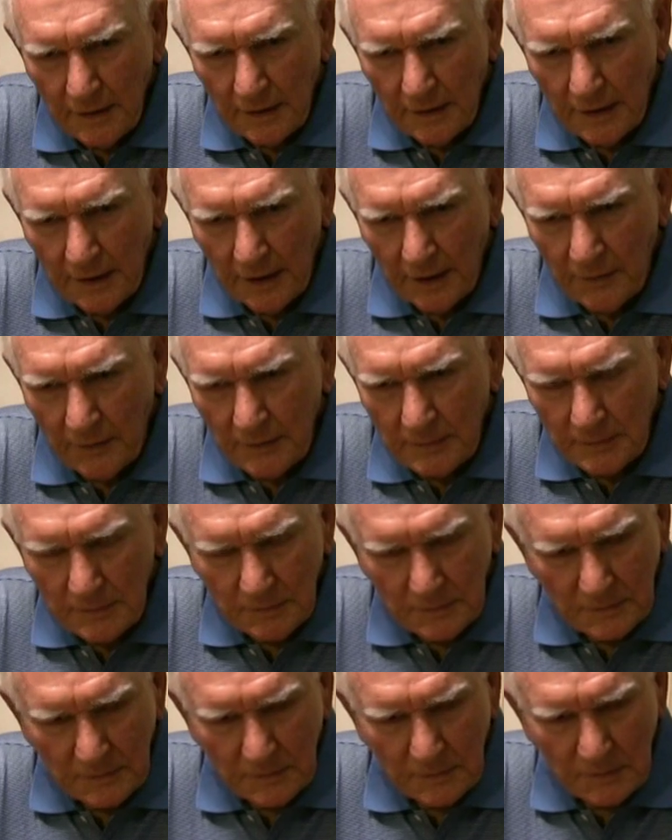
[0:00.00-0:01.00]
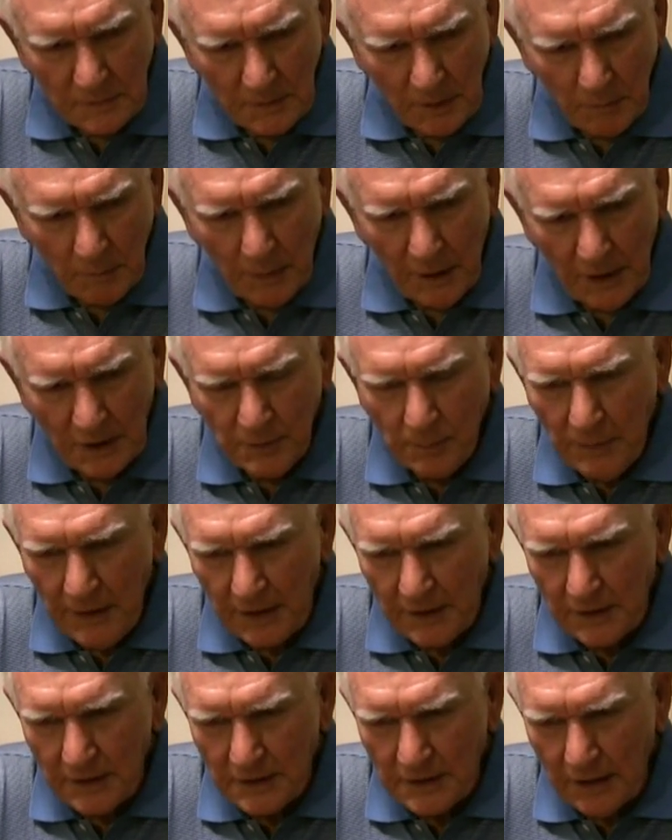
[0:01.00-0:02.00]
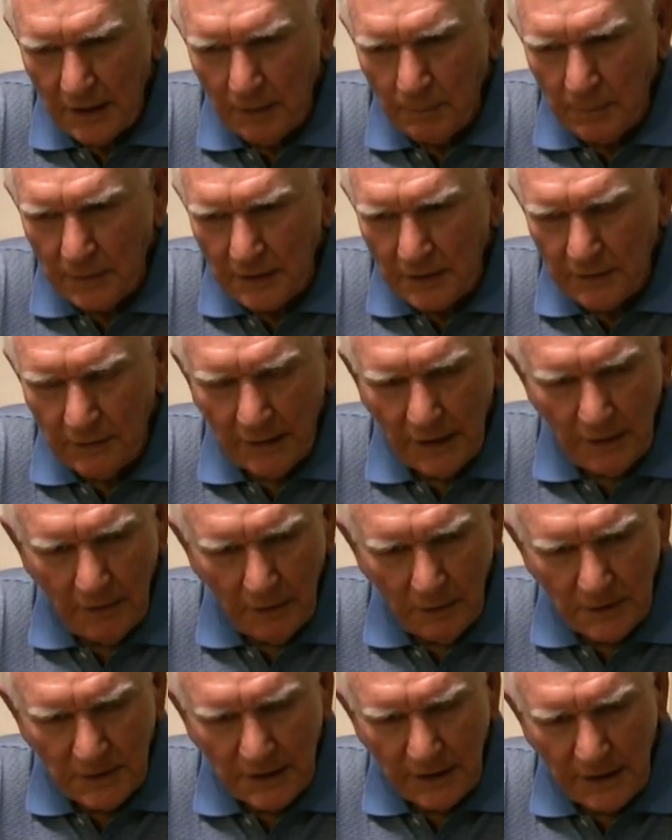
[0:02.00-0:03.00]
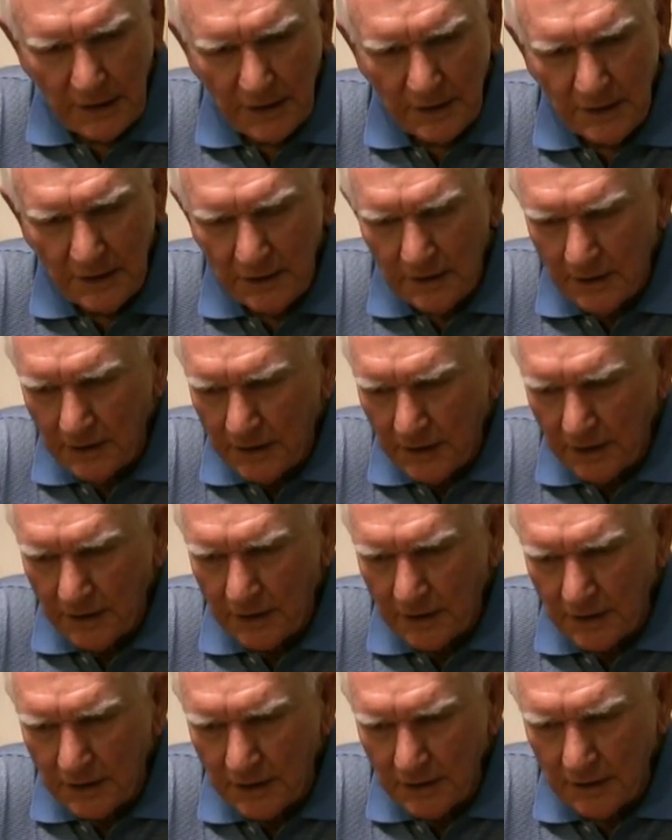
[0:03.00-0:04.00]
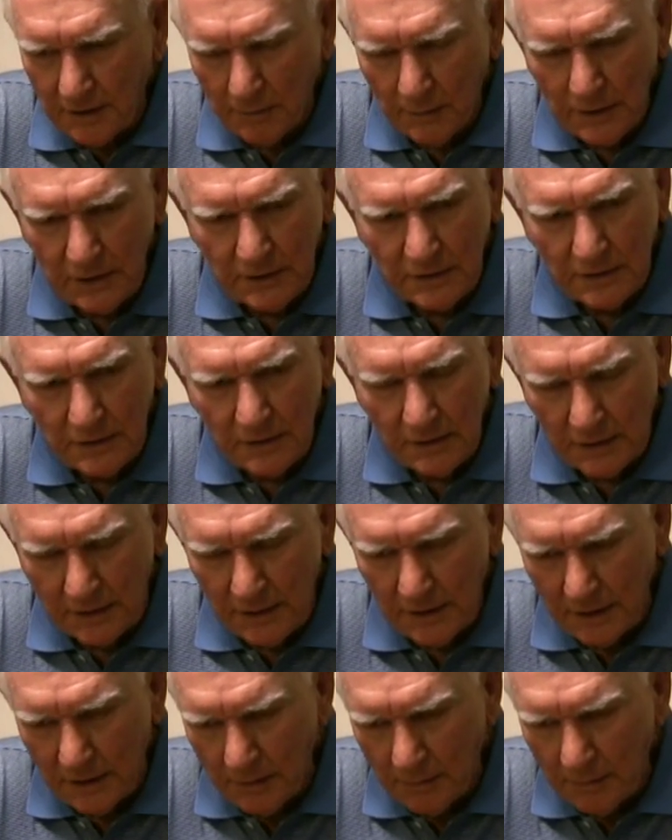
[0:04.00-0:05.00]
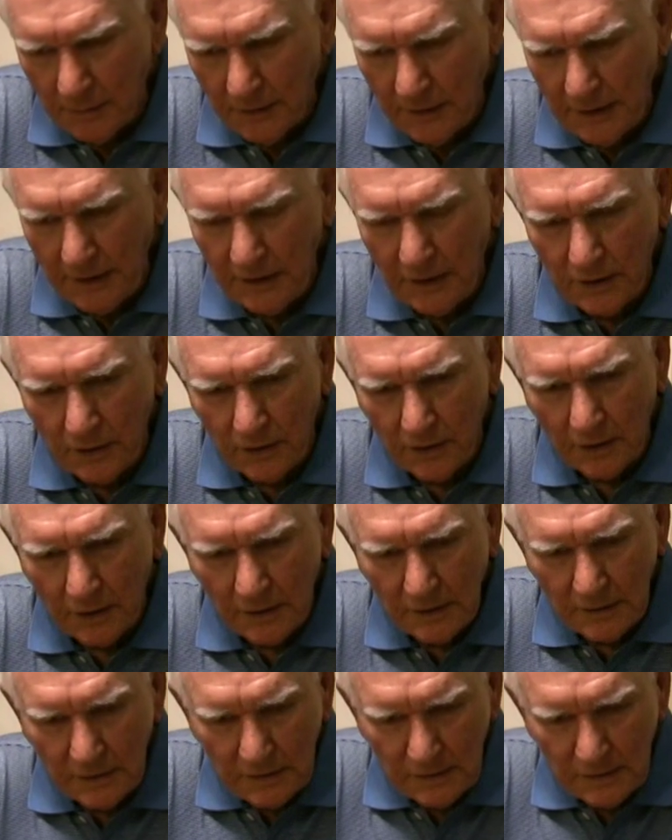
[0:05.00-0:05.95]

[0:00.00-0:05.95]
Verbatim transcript: and the bus picked us up at the railroad station and took us to the boot, to the Marine Corps